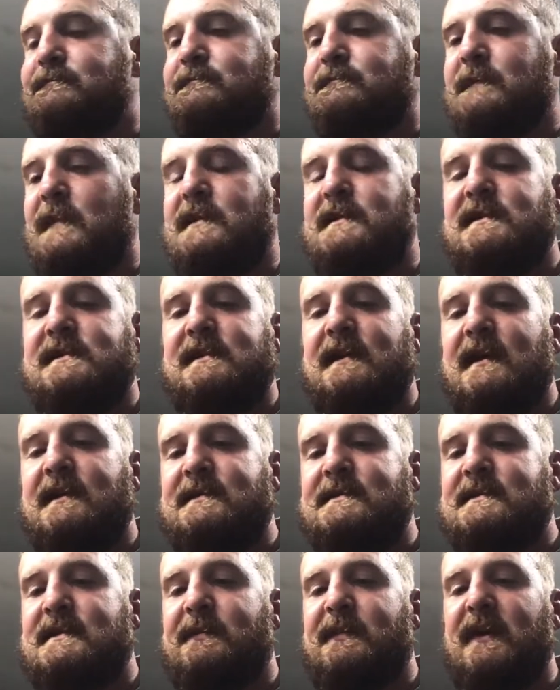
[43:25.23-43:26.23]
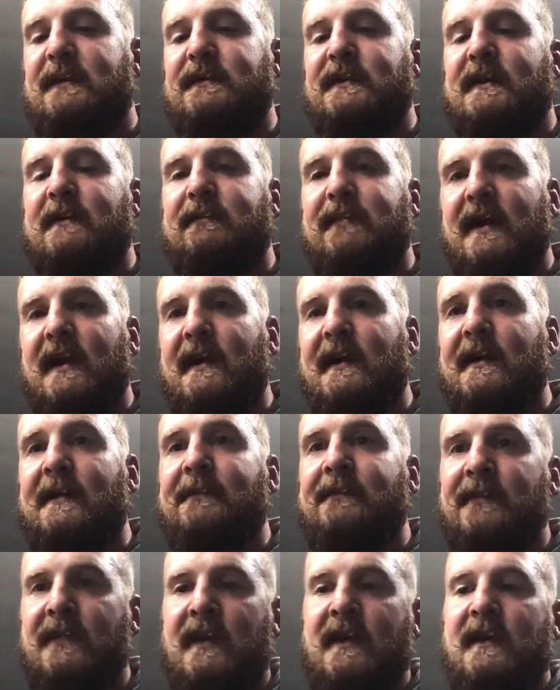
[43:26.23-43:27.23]
It's just nice to be able to compare.
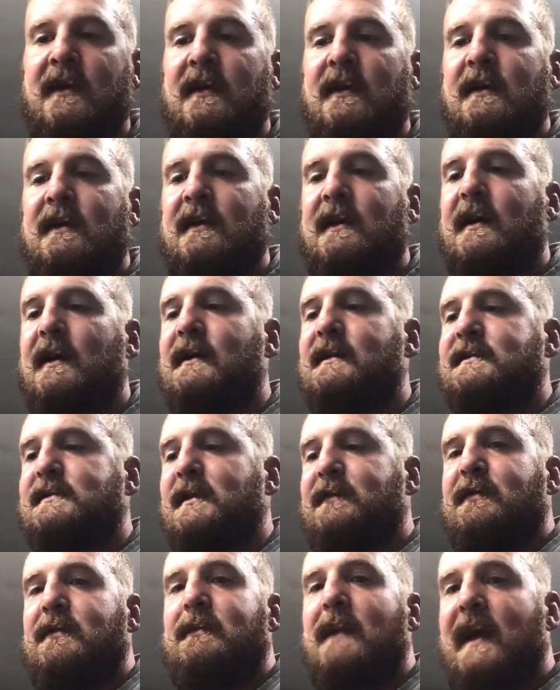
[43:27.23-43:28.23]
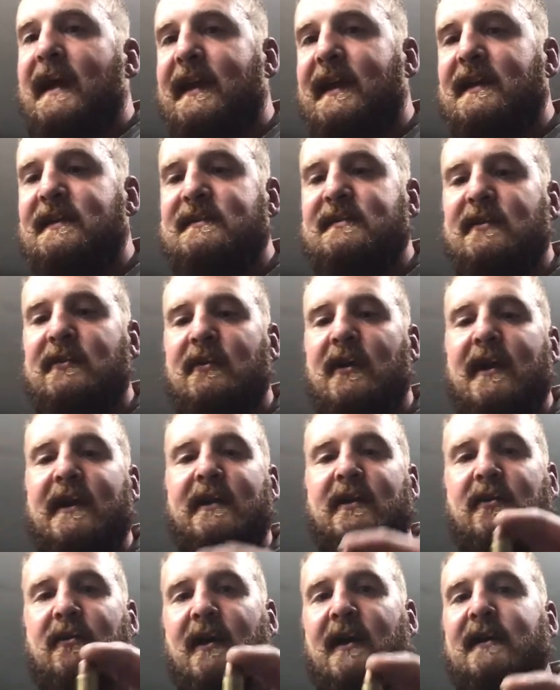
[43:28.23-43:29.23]
So if you make it to the
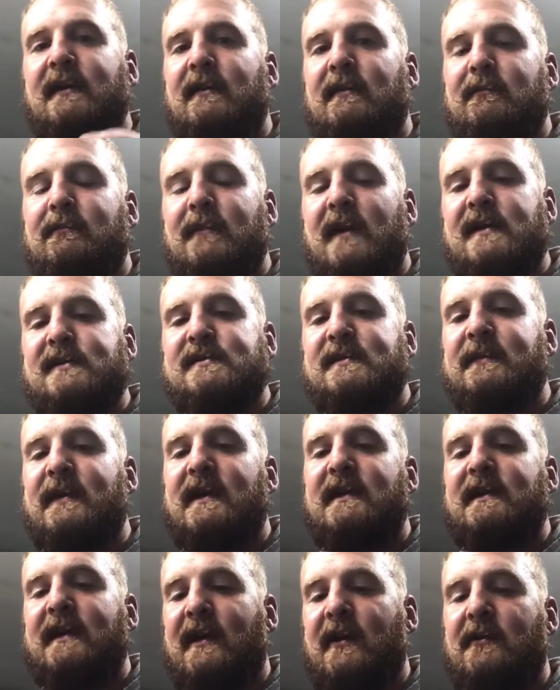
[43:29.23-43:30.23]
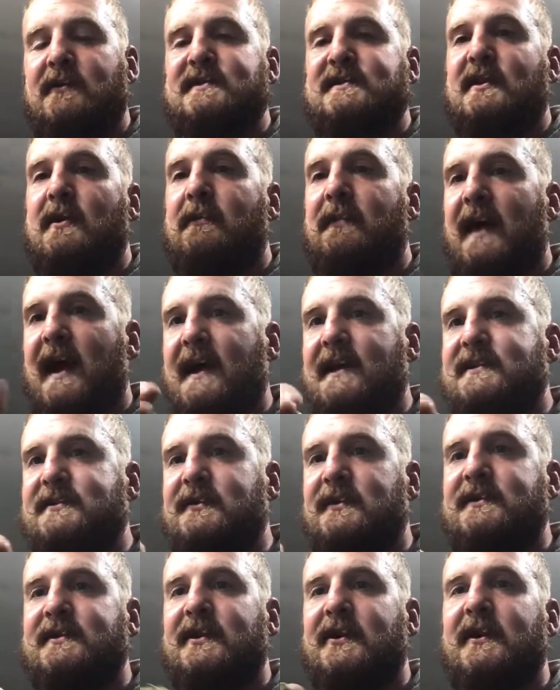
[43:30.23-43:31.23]
correct measurement, you can always go back to
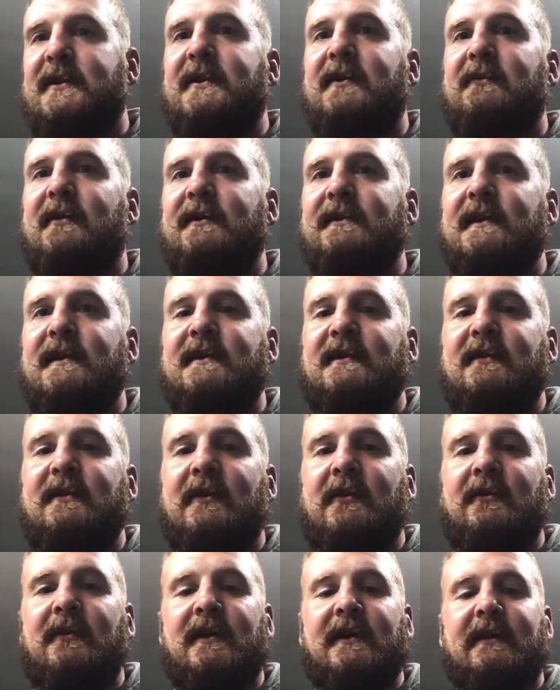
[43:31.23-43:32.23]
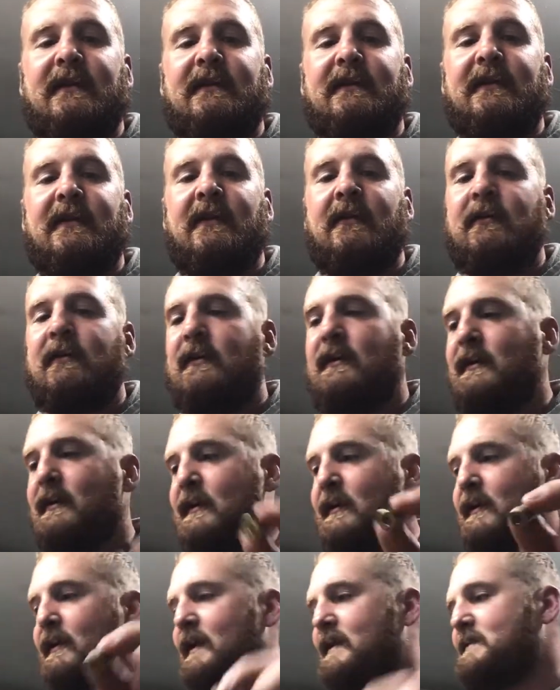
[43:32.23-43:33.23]
it during the run that you're doing. So
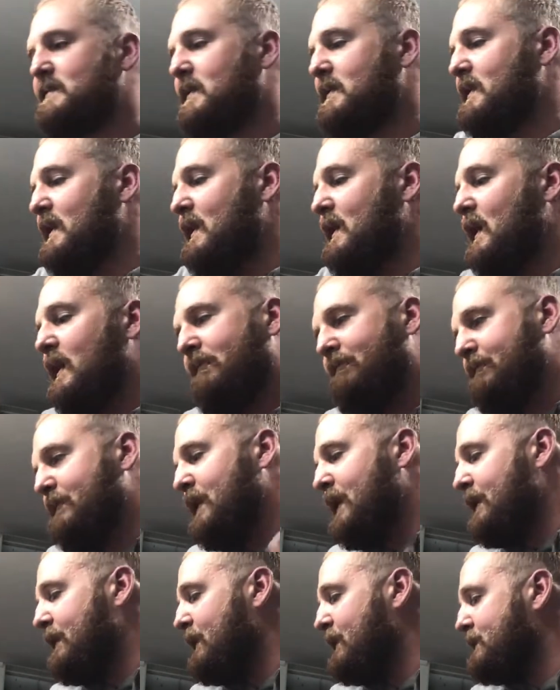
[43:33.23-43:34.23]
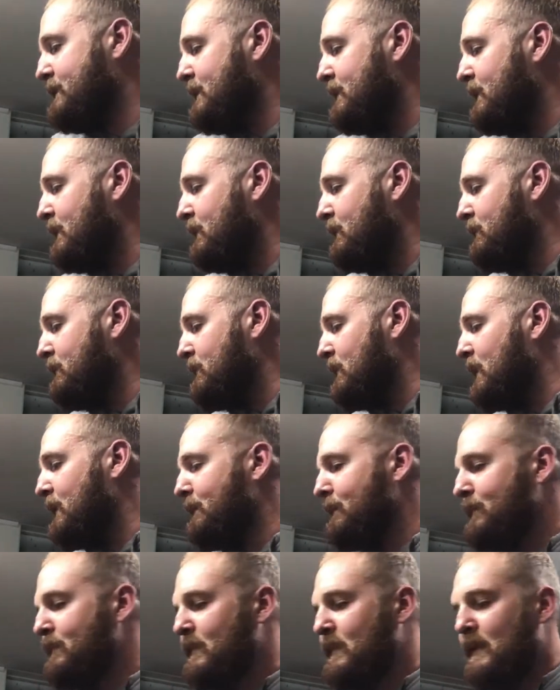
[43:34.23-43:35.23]
that's one thing I kind of like to do. But
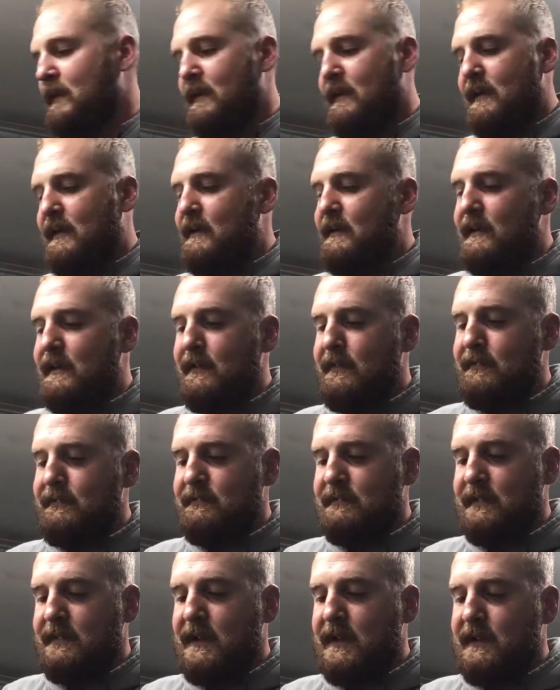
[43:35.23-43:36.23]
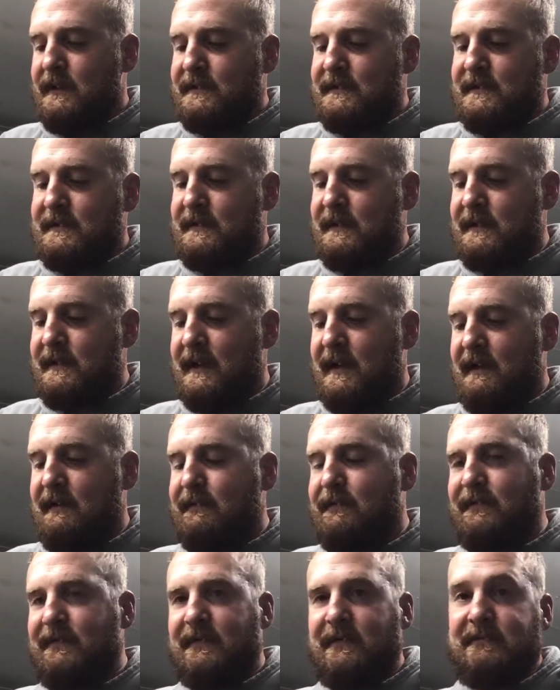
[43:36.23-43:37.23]
no, it's good to have
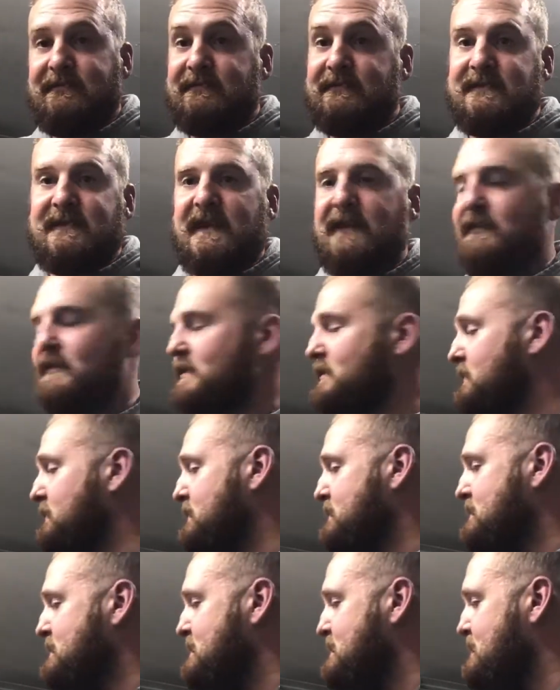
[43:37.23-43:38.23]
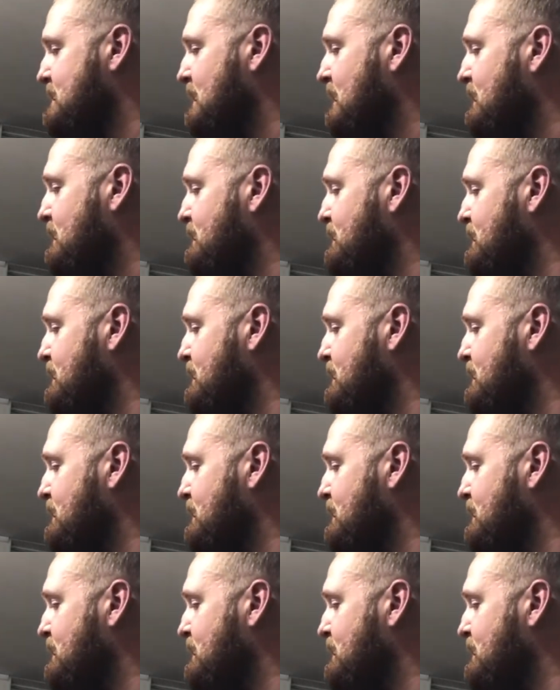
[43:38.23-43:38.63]
different tools and stuff.